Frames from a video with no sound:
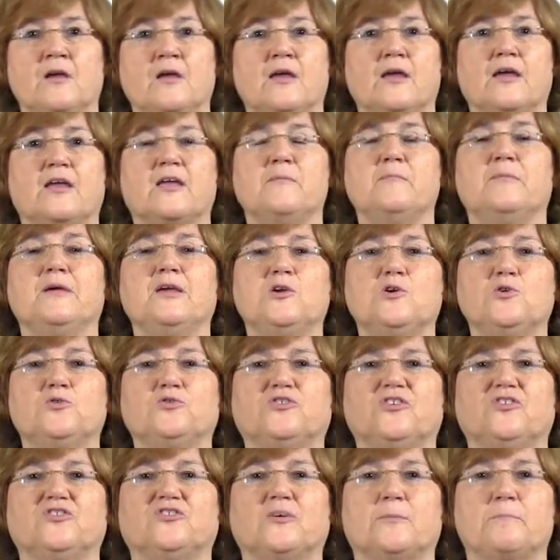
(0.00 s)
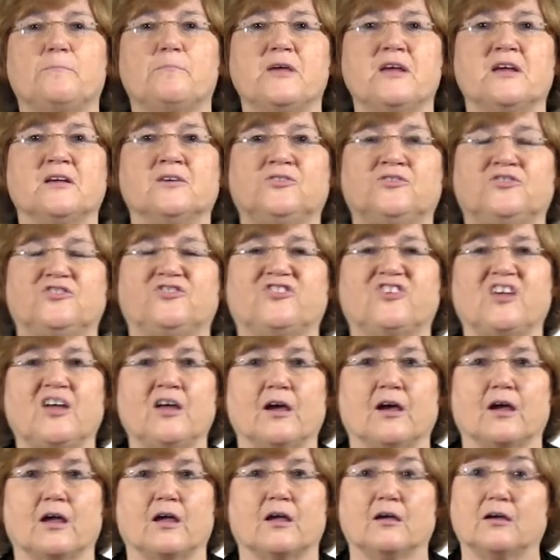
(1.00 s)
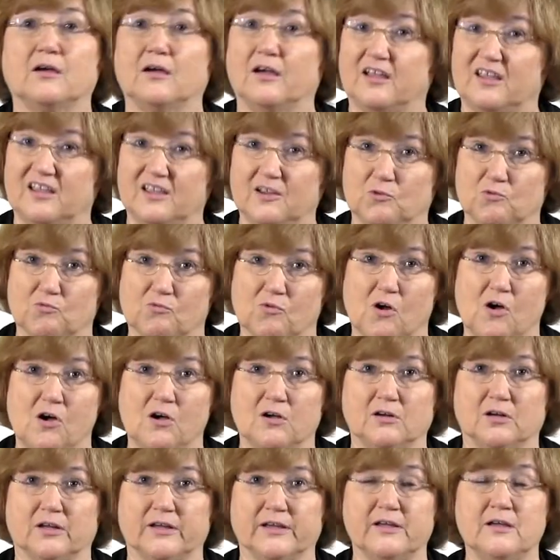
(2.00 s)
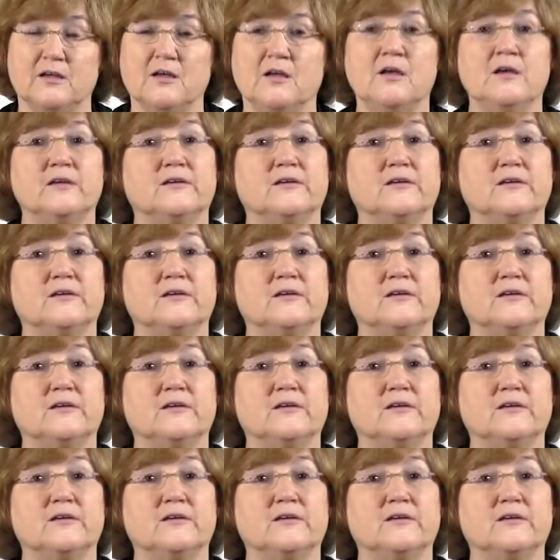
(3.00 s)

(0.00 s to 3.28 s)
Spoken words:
It can be used as a big stick, again wrongly,